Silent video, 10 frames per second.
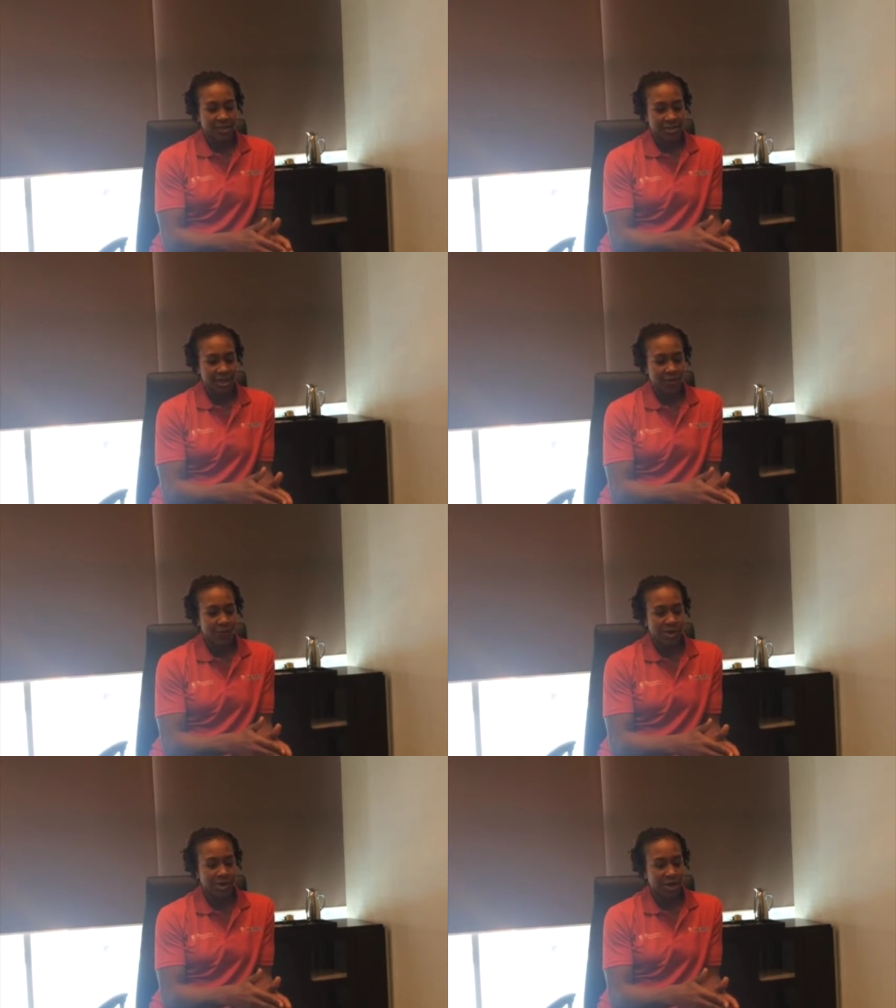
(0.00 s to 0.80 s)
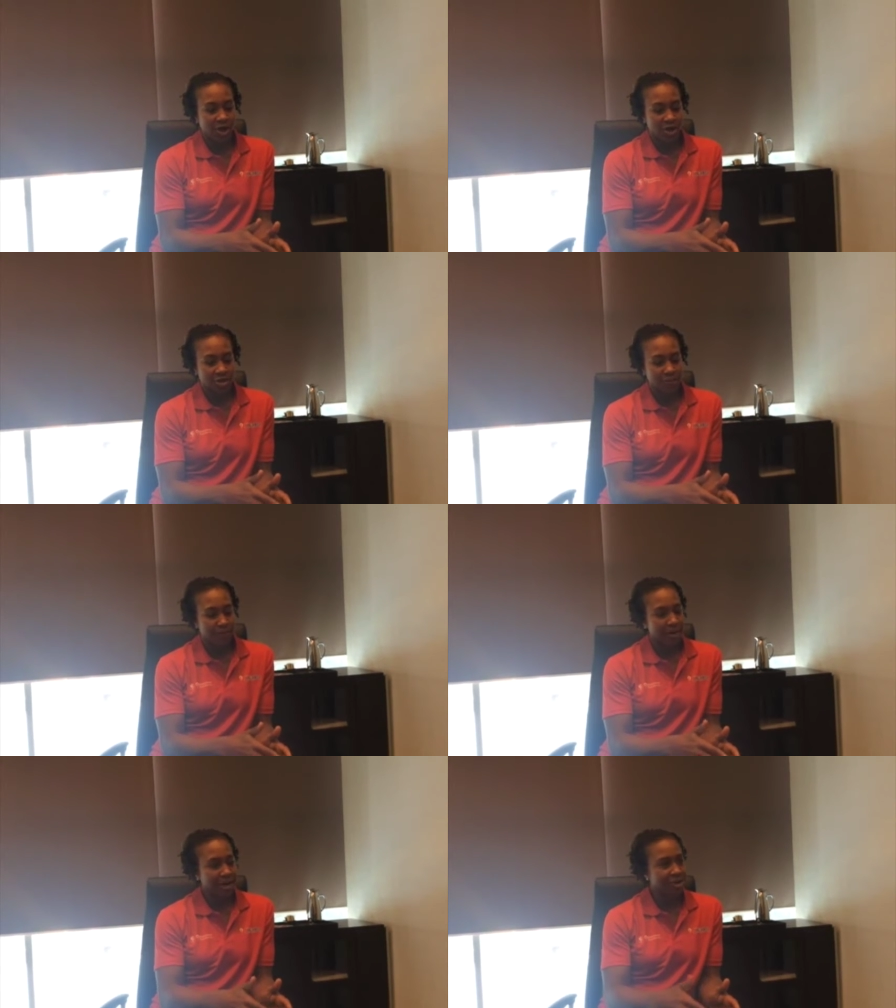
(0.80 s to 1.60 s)
it's like we lost
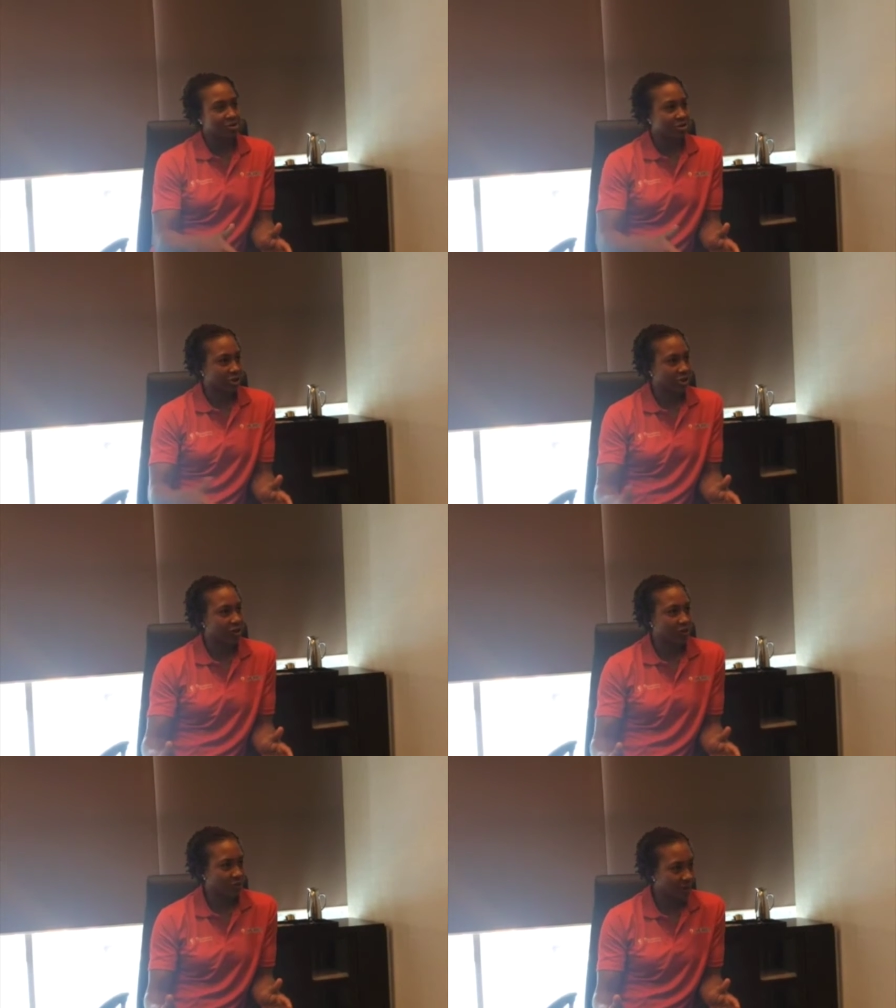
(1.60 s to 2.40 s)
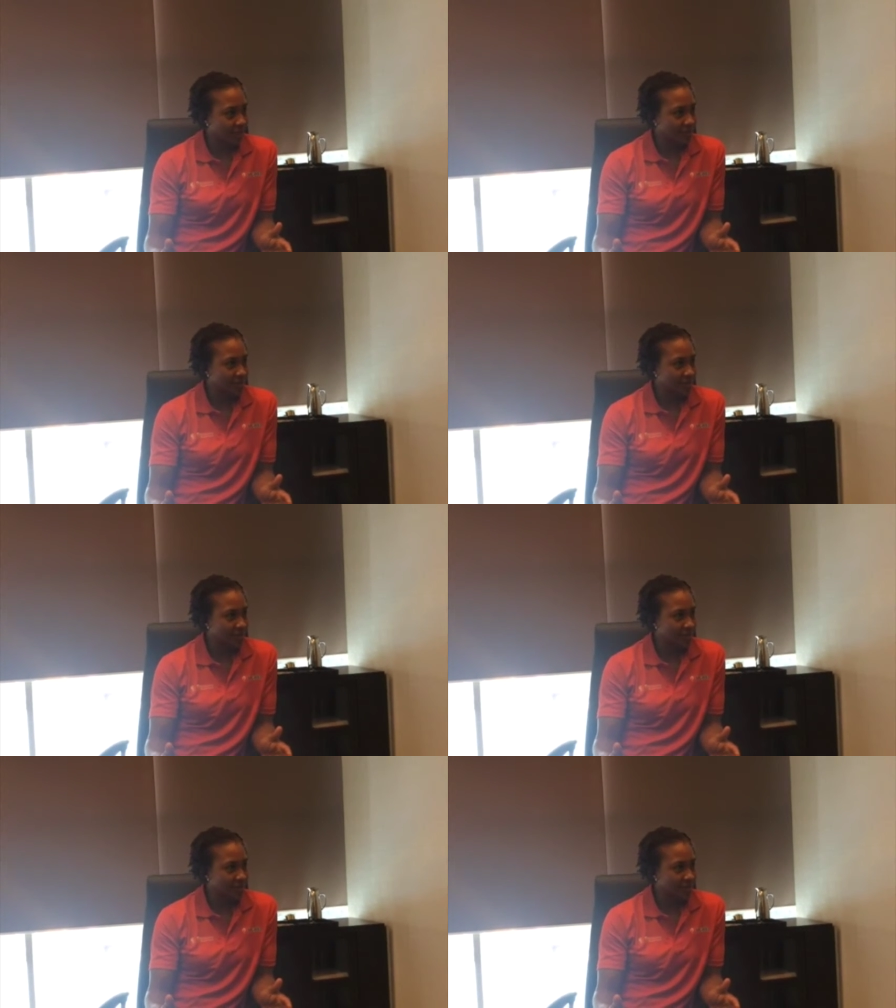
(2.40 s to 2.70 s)
players along the way.